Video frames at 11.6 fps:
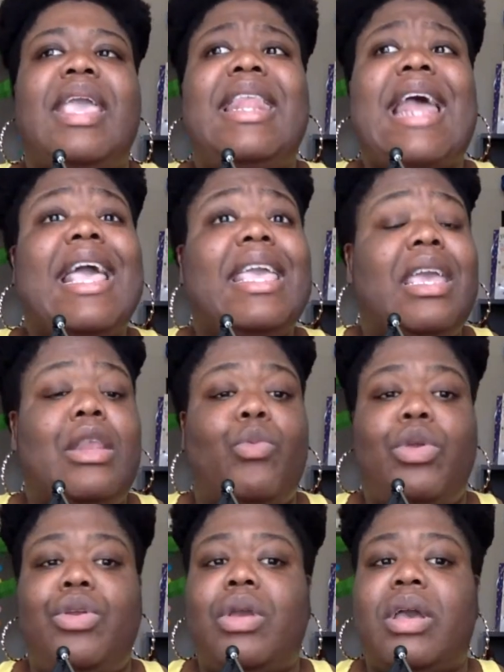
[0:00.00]
And I get it
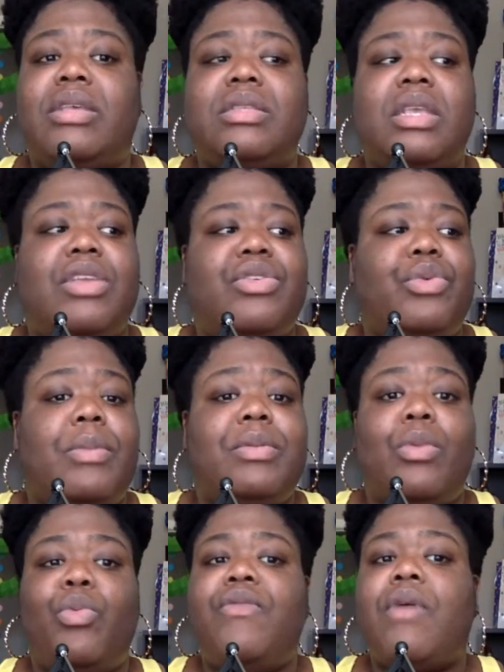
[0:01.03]
when you're constantly
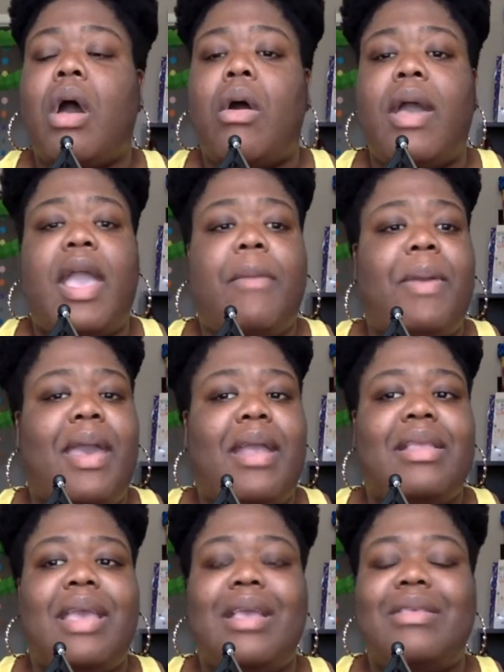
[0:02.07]
interrupted. We've all had
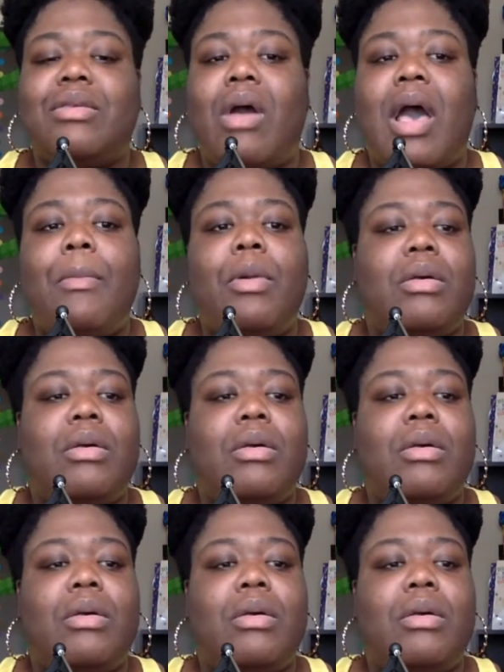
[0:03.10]
bad days. So I'm